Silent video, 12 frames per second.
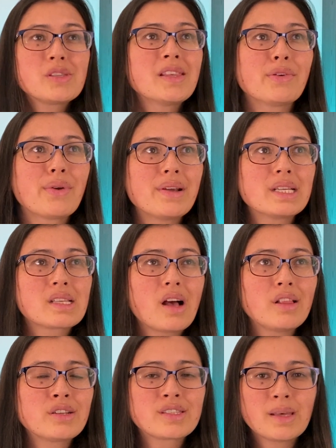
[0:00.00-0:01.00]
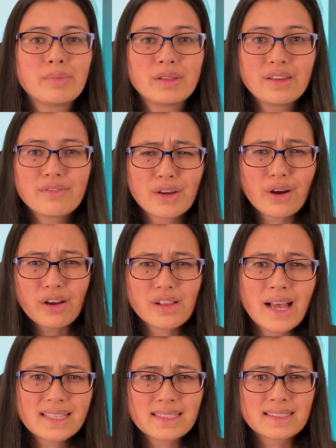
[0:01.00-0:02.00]
literary scholars that believe there are
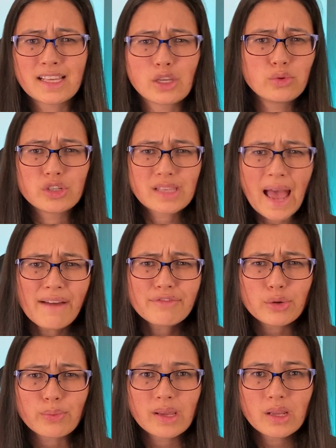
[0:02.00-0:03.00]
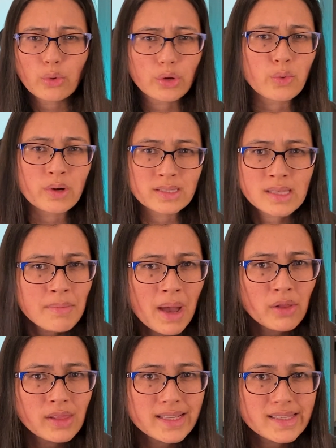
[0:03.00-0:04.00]
classics that you just have to read or you are
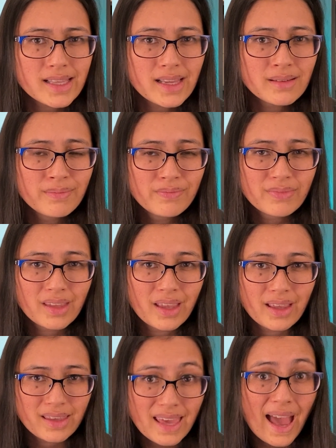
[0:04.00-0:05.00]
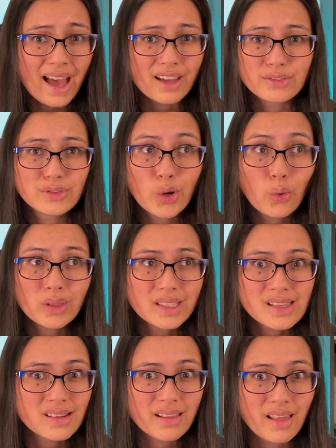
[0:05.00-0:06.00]
somehow less than, yeah, don't
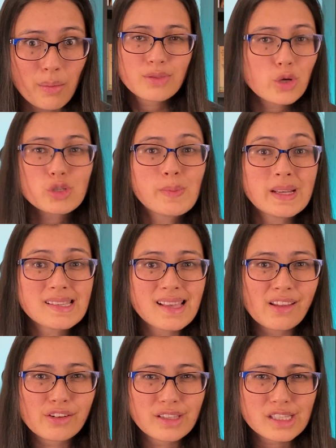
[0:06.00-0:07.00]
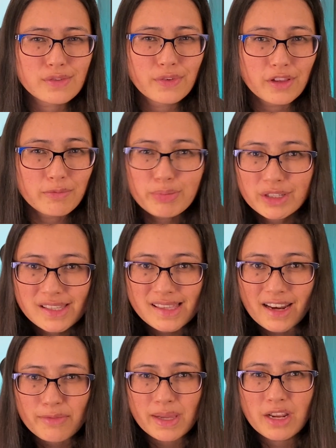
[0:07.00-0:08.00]
listen to them. Those bestseller lists full of books
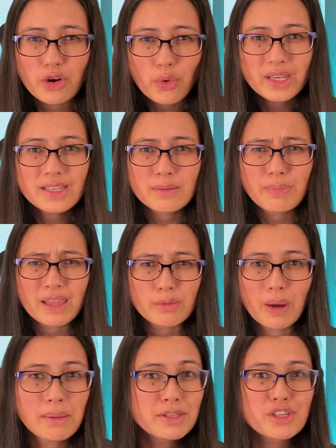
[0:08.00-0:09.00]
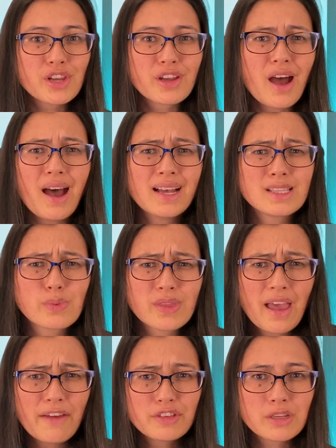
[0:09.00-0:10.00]
that have been anointed by the publishing gods
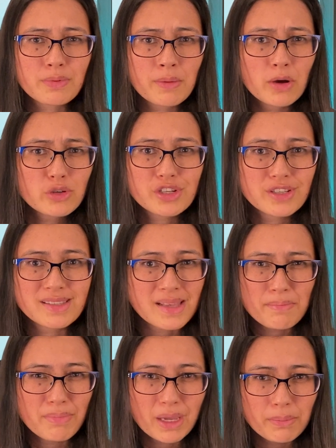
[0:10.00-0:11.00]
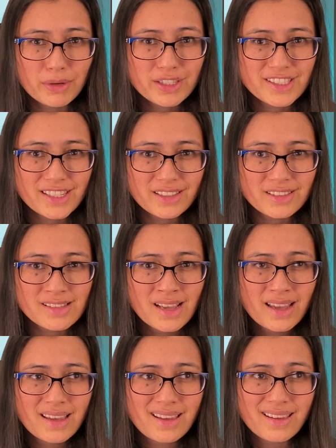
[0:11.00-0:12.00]
with hefty promotions and big book deals,
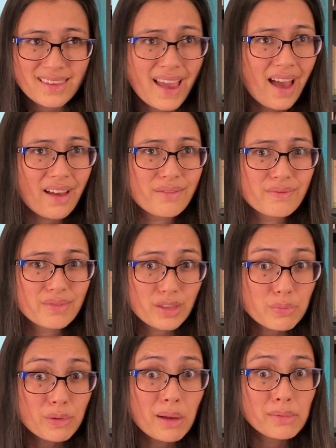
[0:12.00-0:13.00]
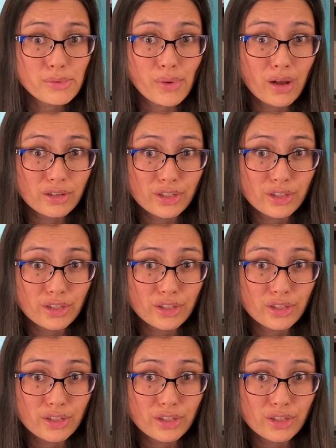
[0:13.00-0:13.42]
yeah, they're probably wrong